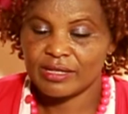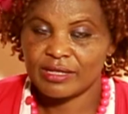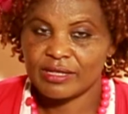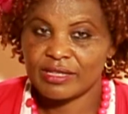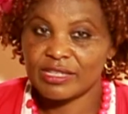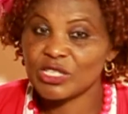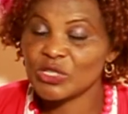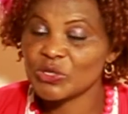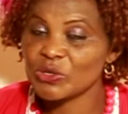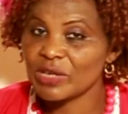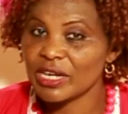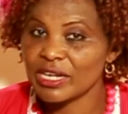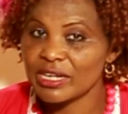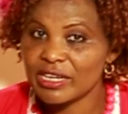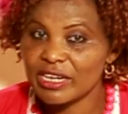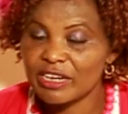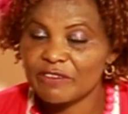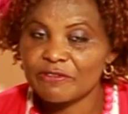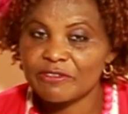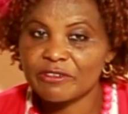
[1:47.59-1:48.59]
This you can
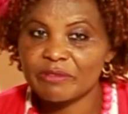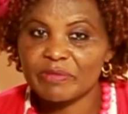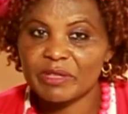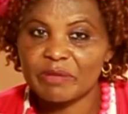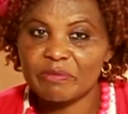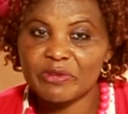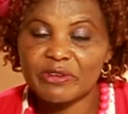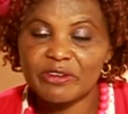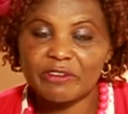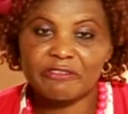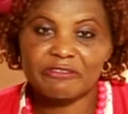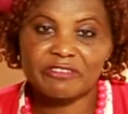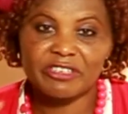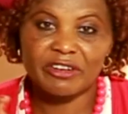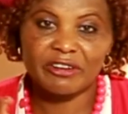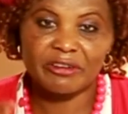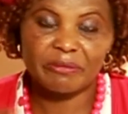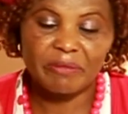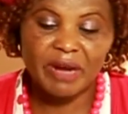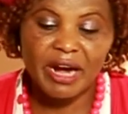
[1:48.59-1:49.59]
get from the book of
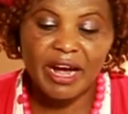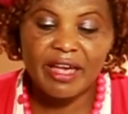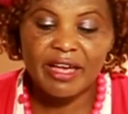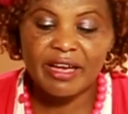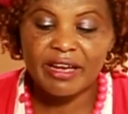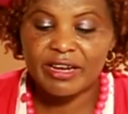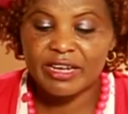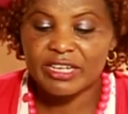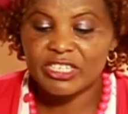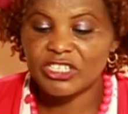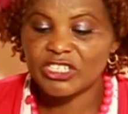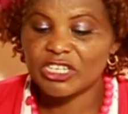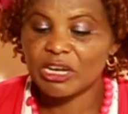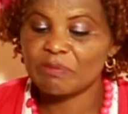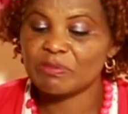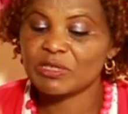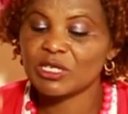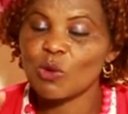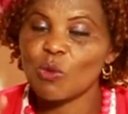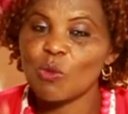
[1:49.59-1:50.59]
Jeremiah,
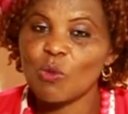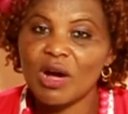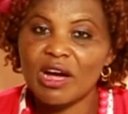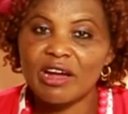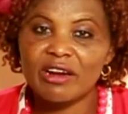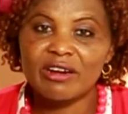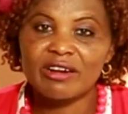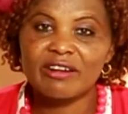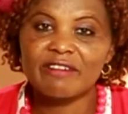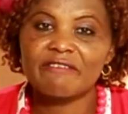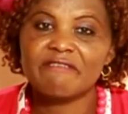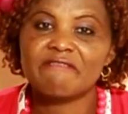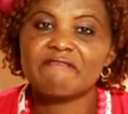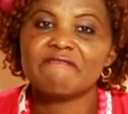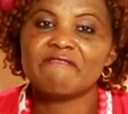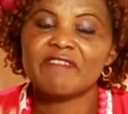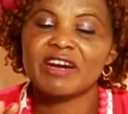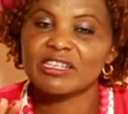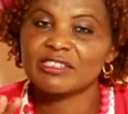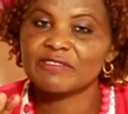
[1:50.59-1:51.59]
chapter 1,
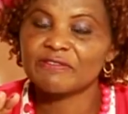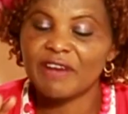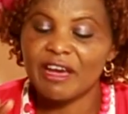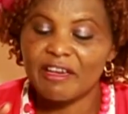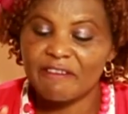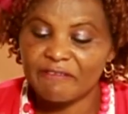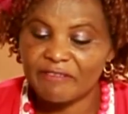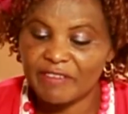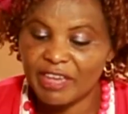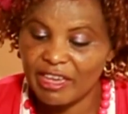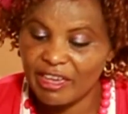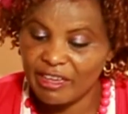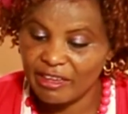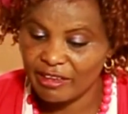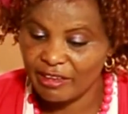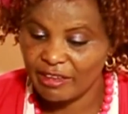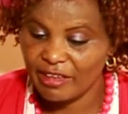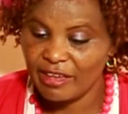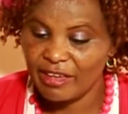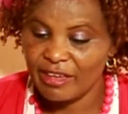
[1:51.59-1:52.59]
verse
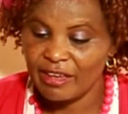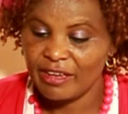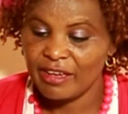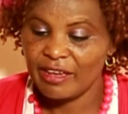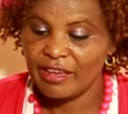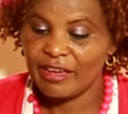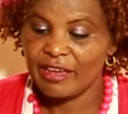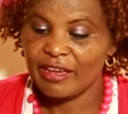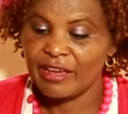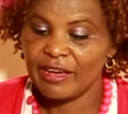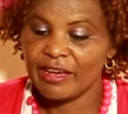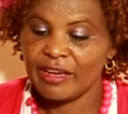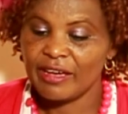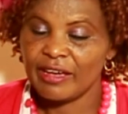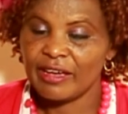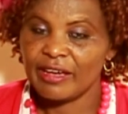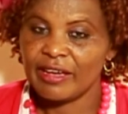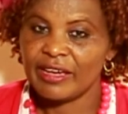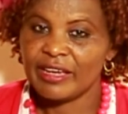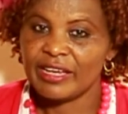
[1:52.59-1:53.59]
5a.
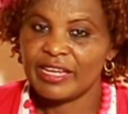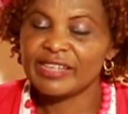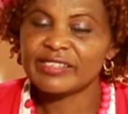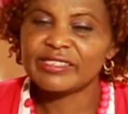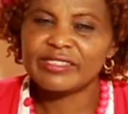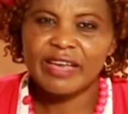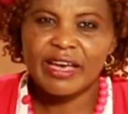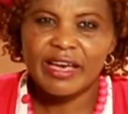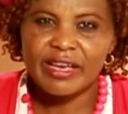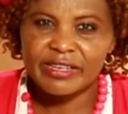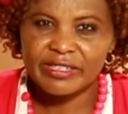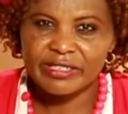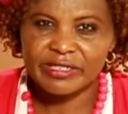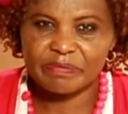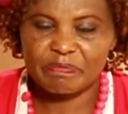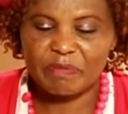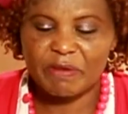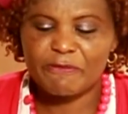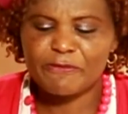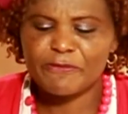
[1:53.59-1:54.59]
He says,
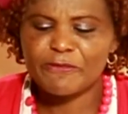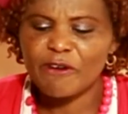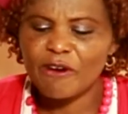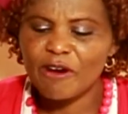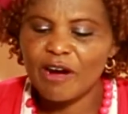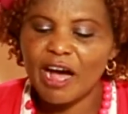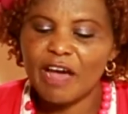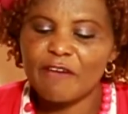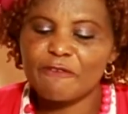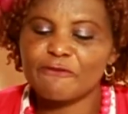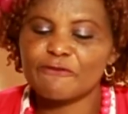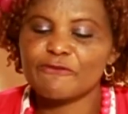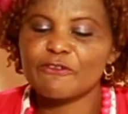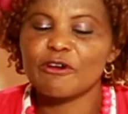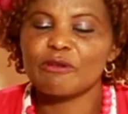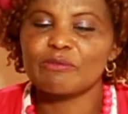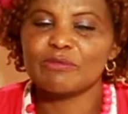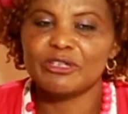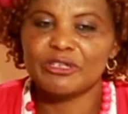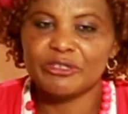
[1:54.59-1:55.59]
before I
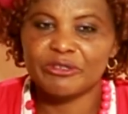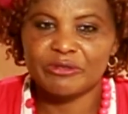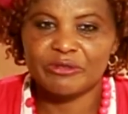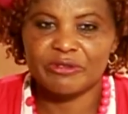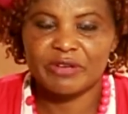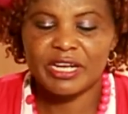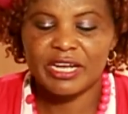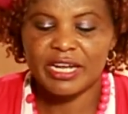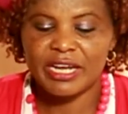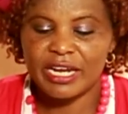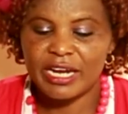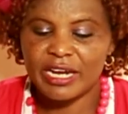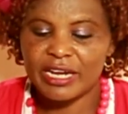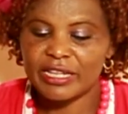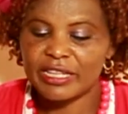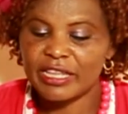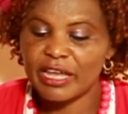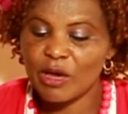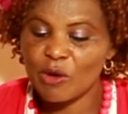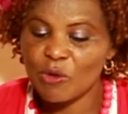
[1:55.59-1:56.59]
formed you
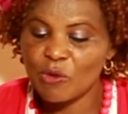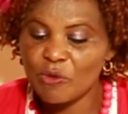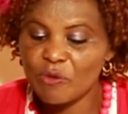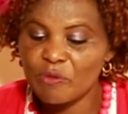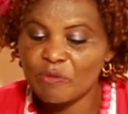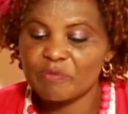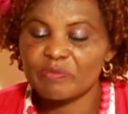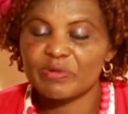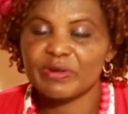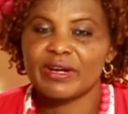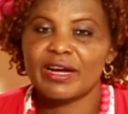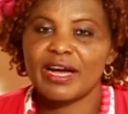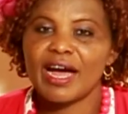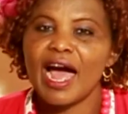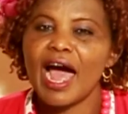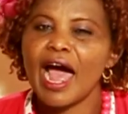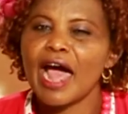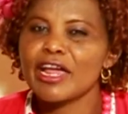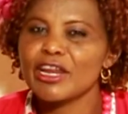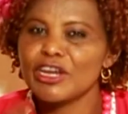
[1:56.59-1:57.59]
in the womb,
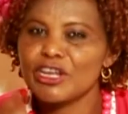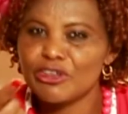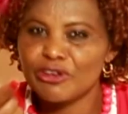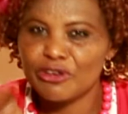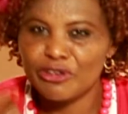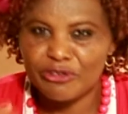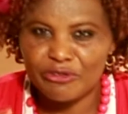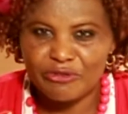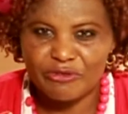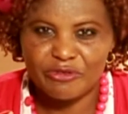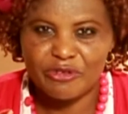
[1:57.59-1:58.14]
I knew you.